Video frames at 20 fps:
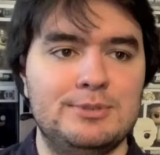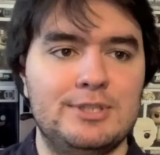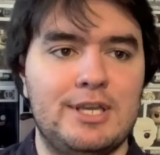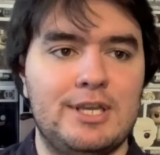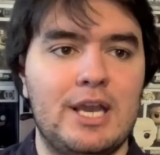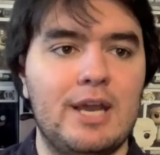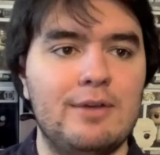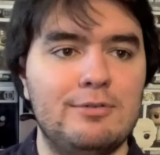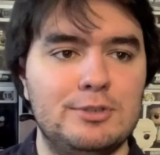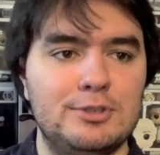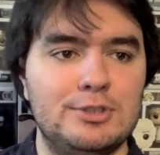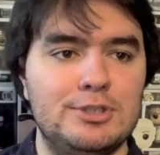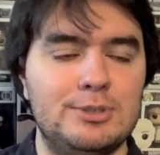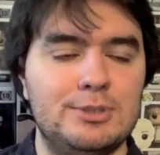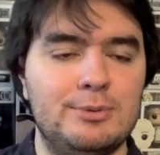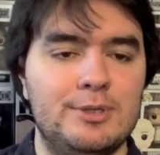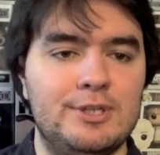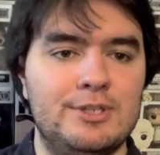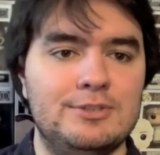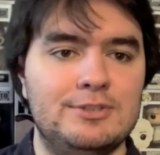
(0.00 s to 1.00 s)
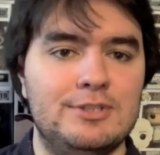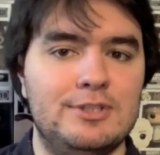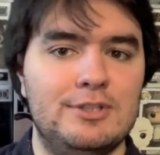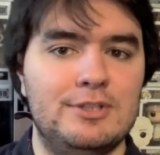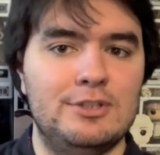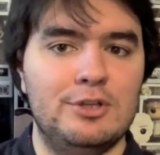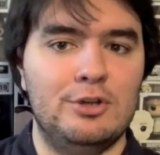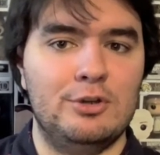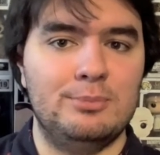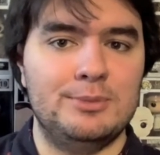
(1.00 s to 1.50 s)
after she went into the
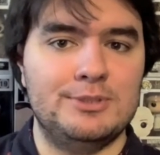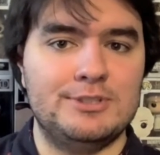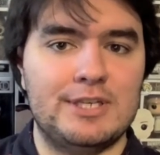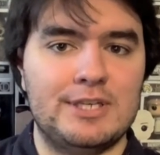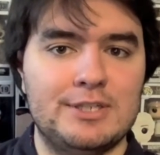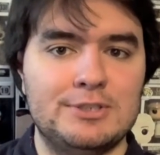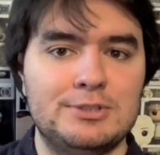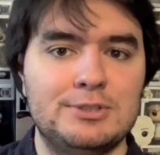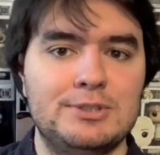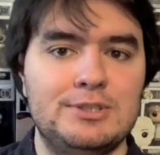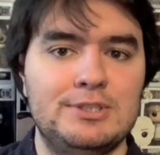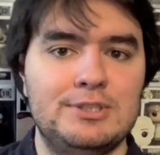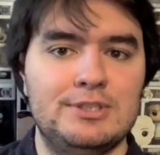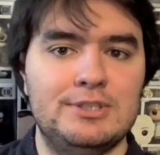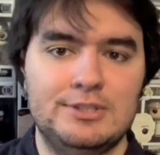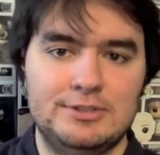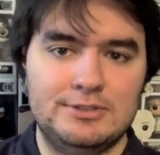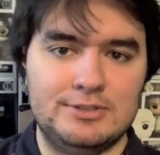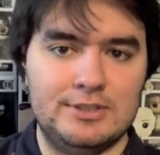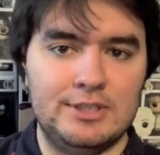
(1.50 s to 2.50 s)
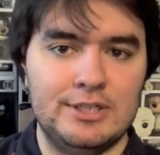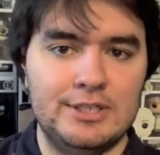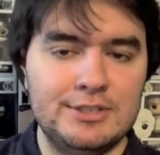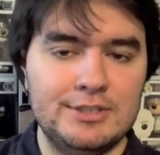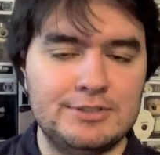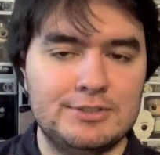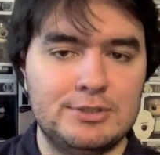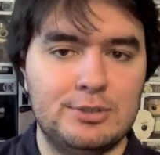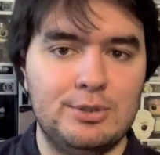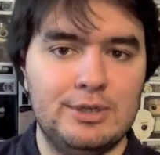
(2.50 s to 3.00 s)
dome it's actually it's it
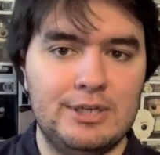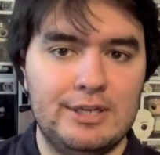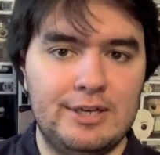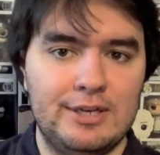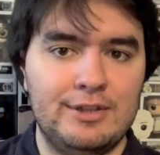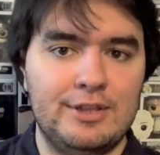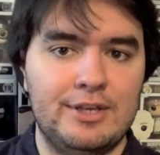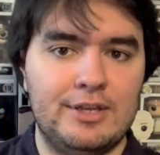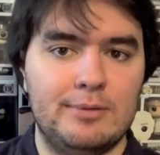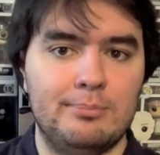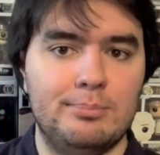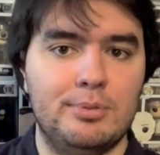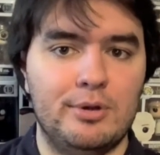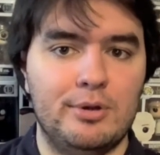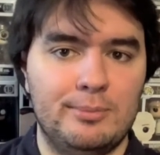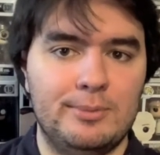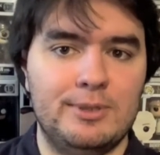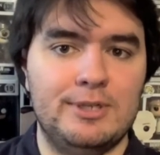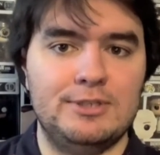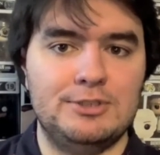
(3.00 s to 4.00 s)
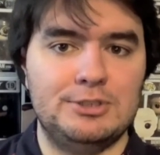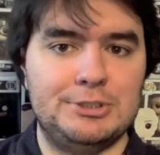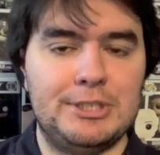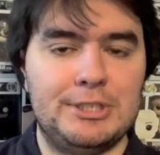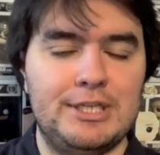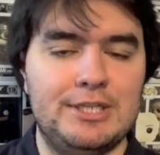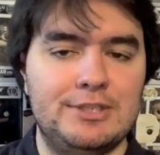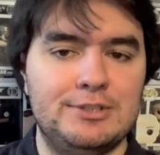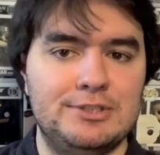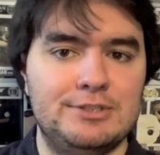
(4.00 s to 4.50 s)
is creating like a permanent
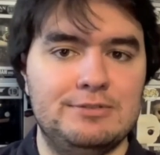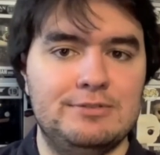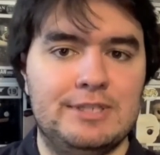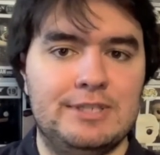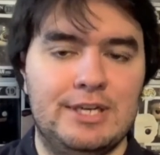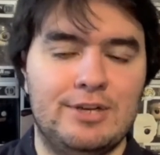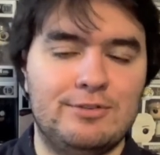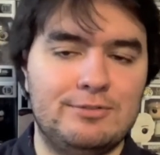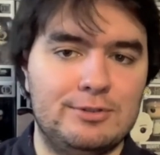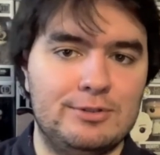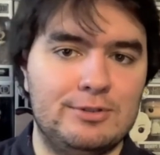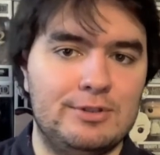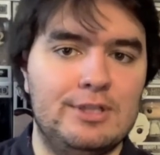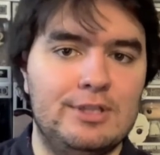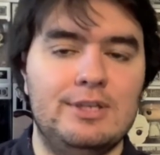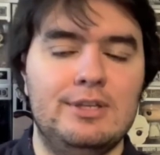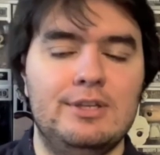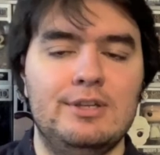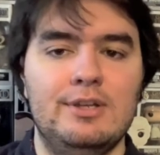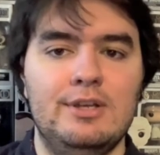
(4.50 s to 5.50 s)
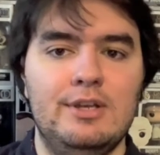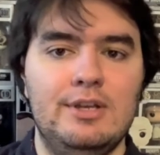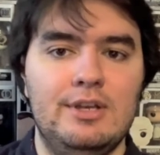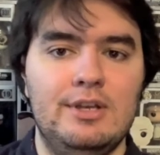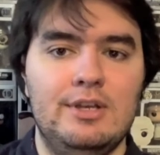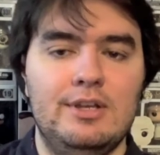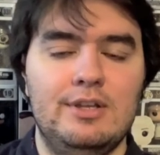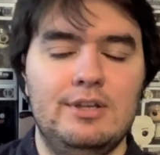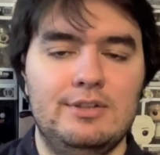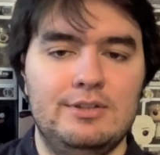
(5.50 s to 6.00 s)
change even after they
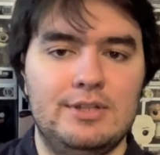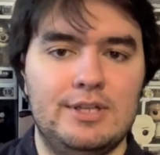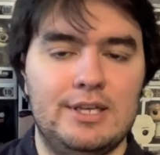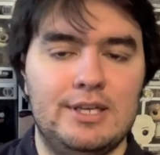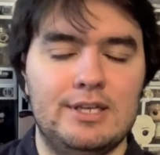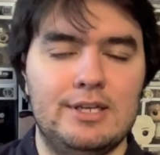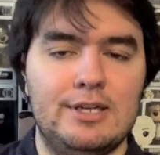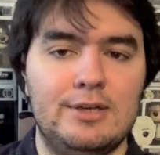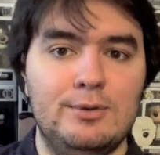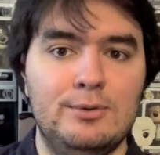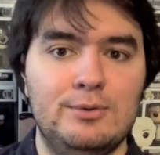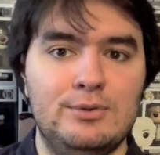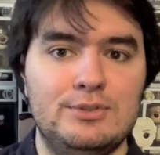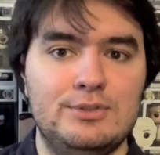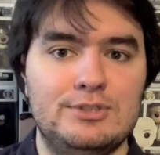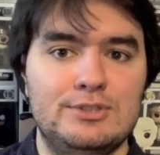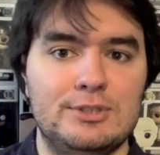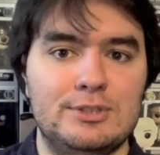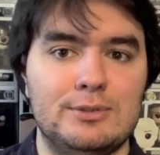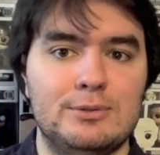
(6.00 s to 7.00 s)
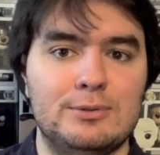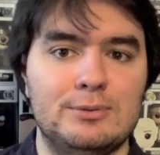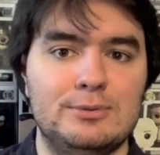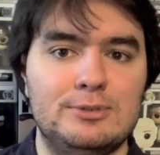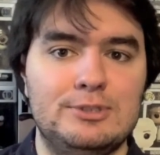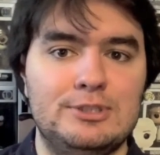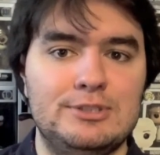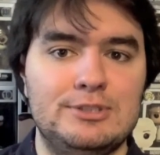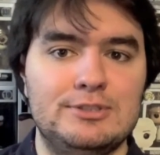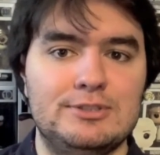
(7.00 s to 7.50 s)
they get out. So
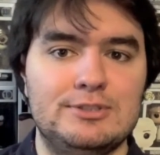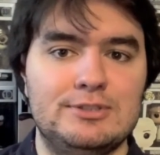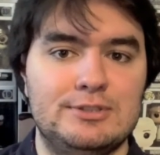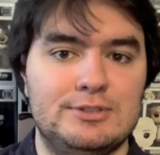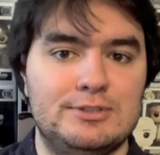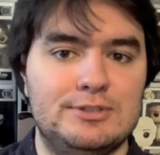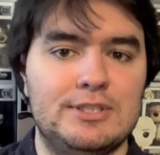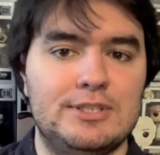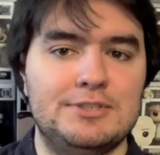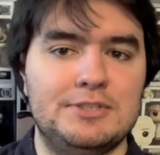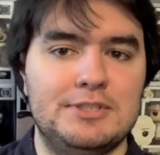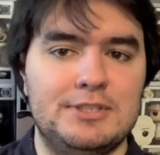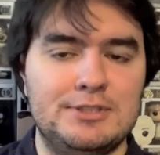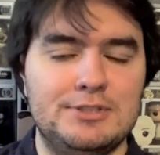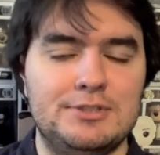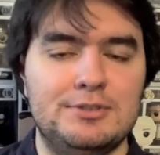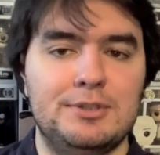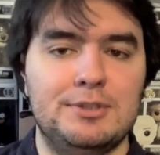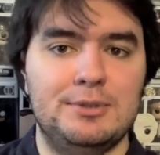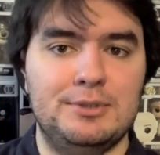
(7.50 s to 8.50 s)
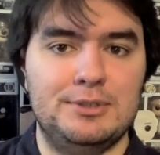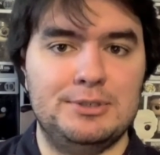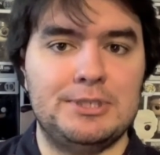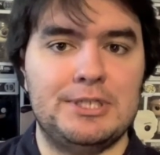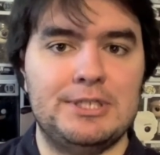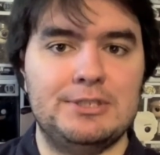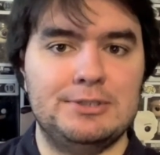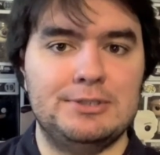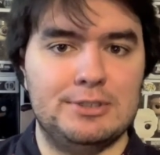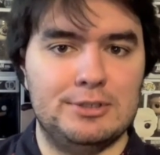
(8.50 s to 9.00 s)
she says it is slowly
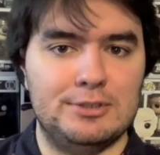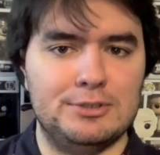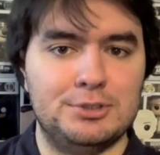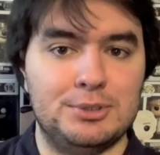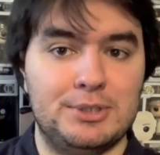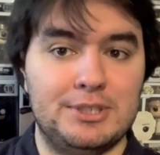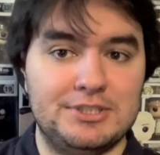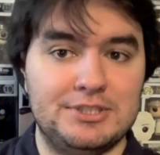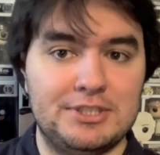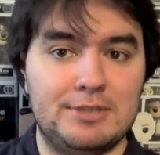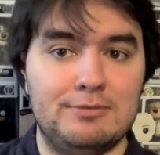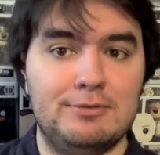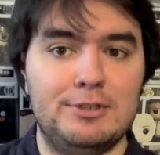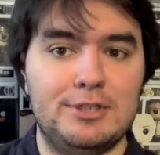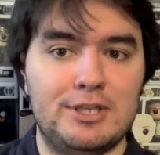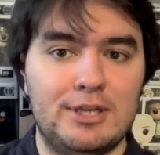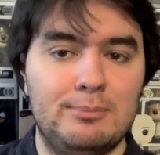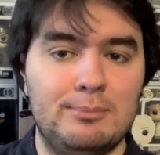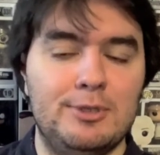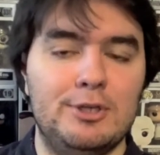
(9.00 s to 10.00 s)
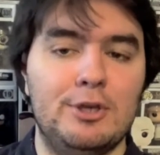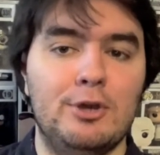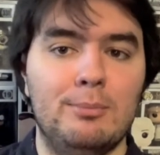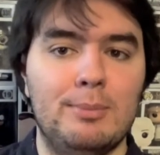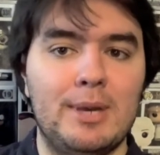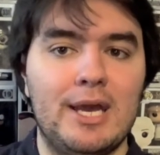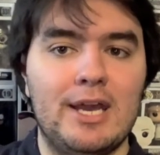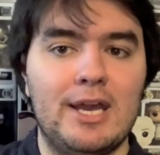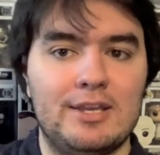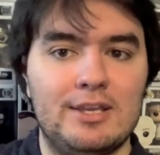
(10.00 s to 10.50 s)
changing her. So I guess every time you go
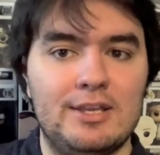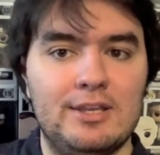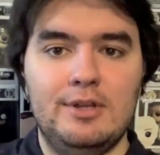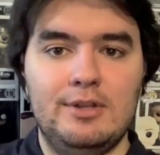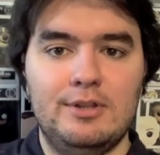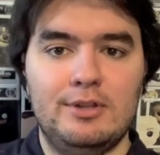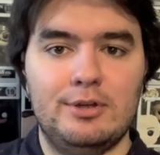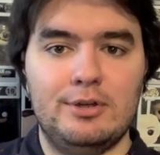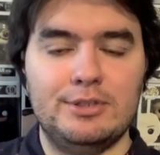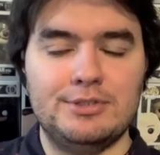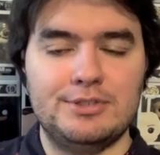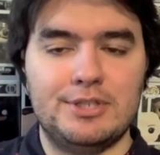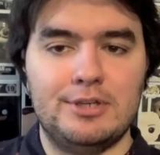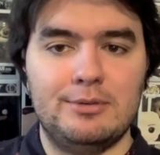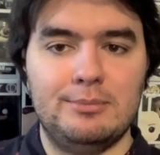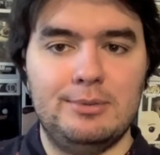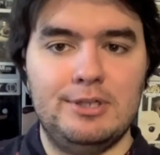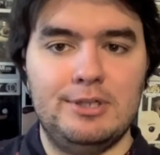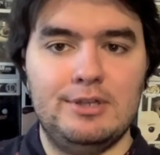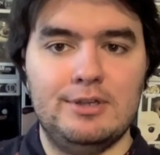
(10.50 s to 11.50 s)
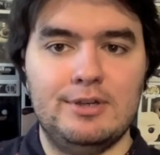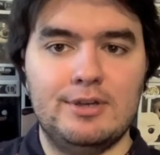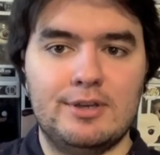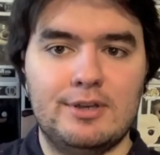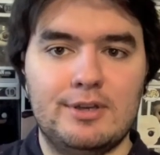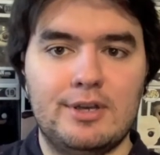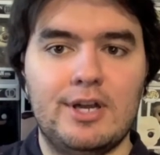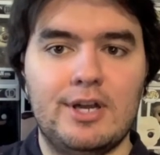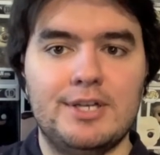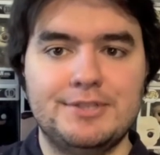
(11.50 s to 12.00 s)
back in, there is going to be a
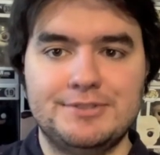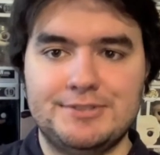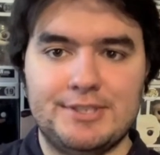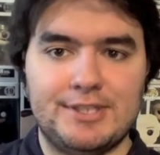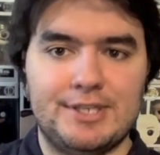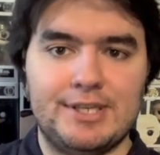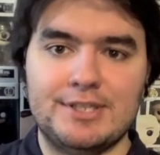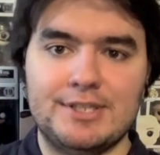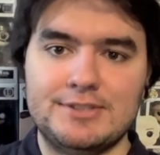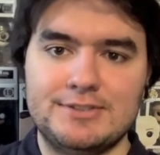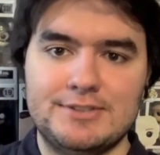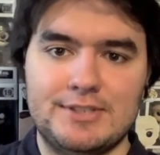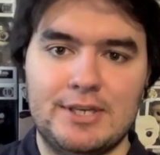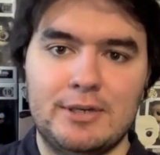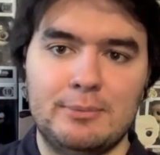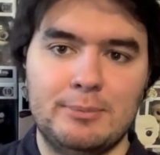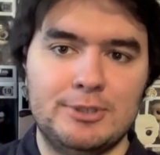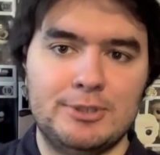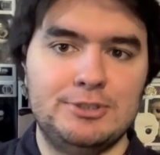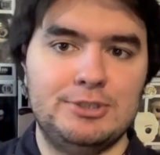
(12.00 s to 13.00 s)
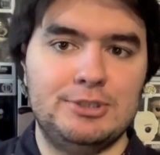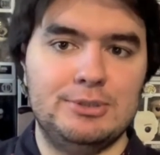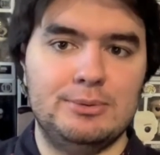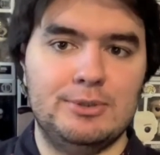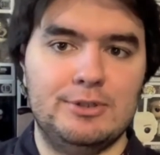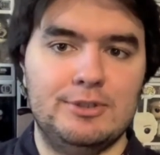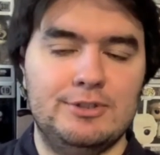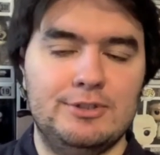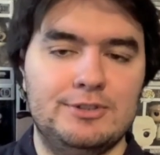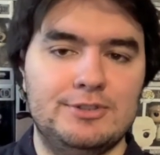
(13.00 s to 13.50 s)
cost, I guess, to how much you
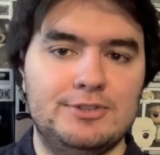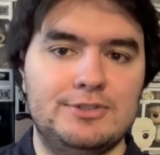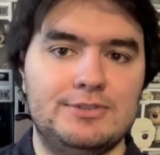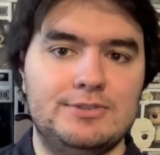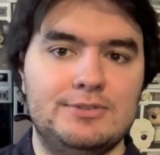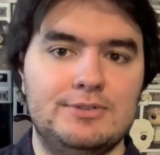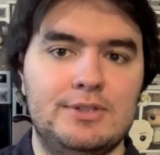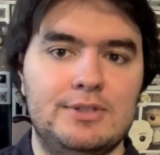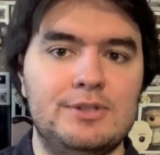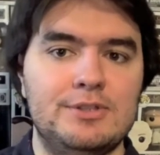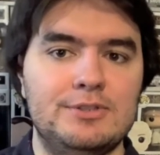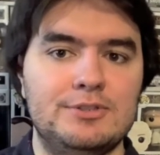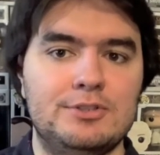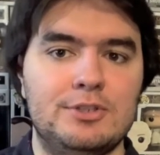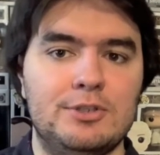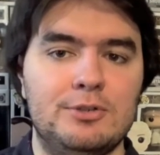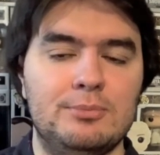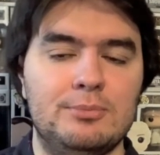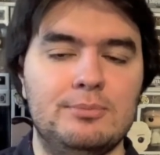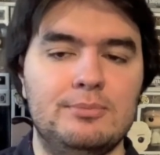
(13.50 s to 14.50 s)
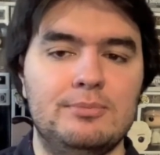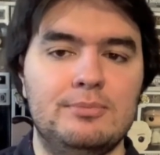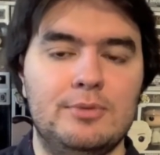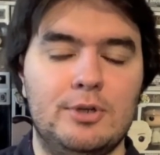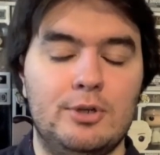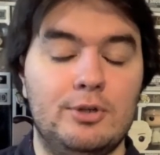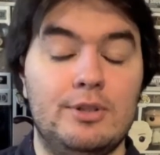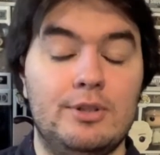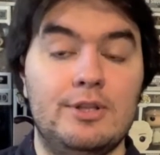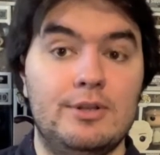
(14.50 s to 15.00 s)
are in this in this dome
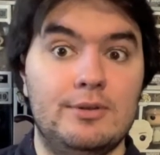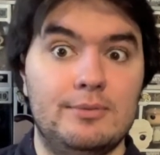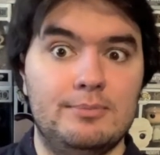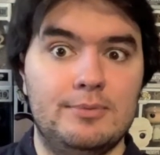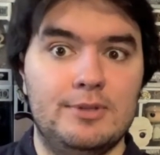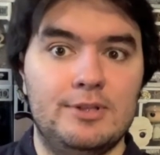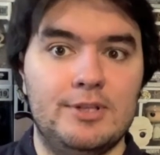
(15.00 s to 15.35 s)
or in the in the